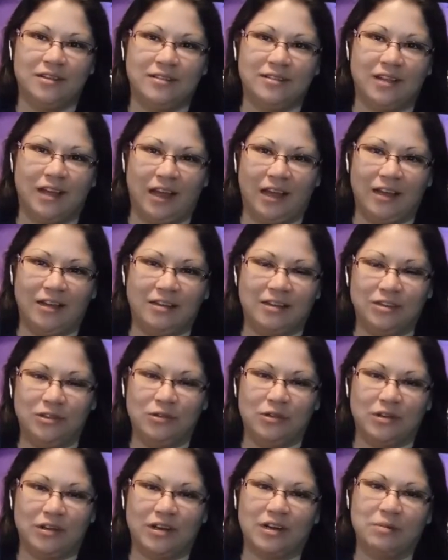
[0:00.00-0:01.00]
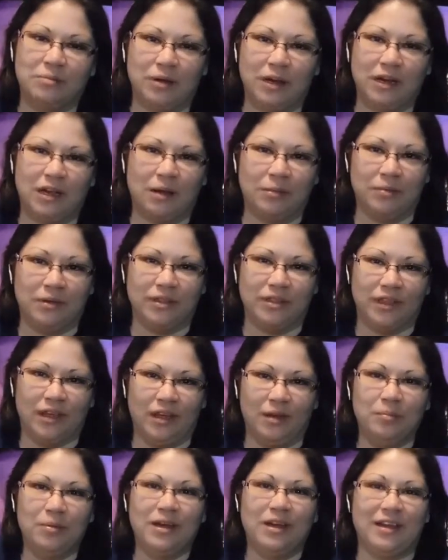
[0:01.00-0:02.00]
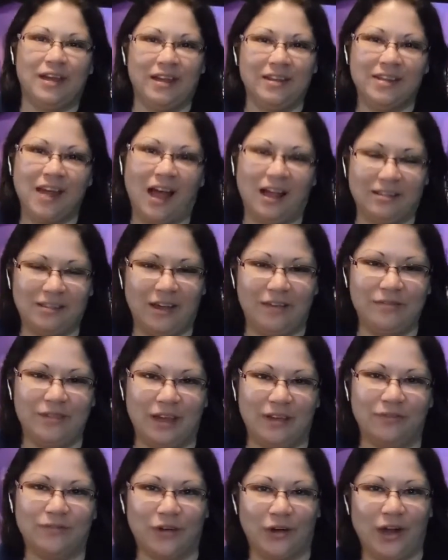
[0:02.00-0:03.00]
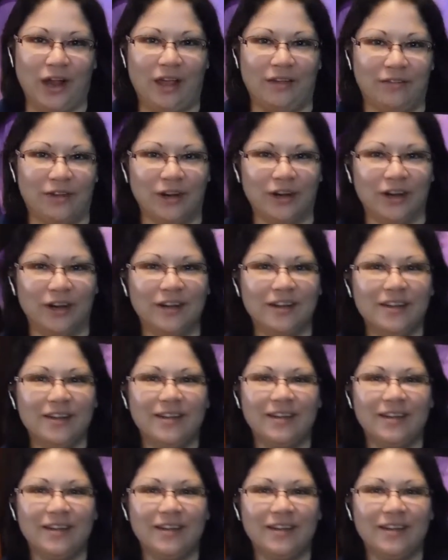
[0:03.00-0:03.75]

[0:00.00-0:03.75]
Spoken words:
that you are going to break up with them and not love them forever,